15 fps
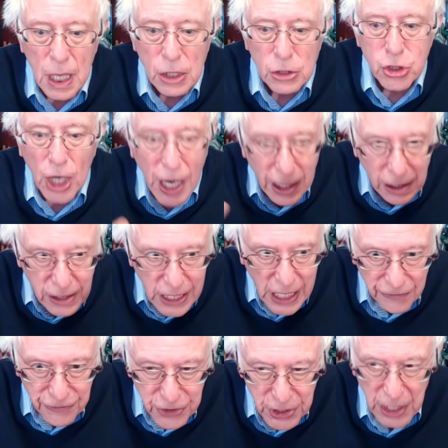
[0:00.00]

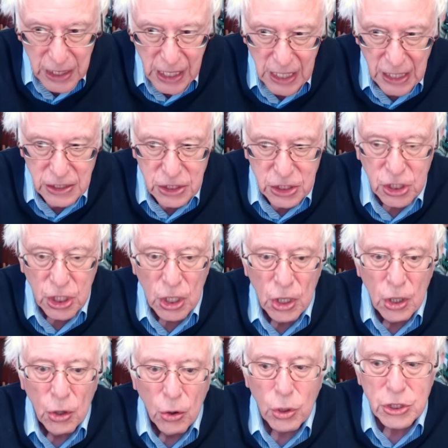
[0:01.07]
childcare for their kids
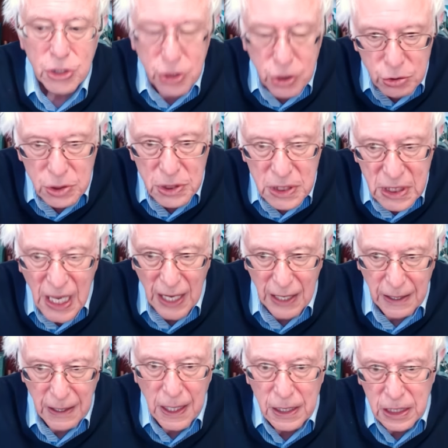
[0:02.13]
or student debt,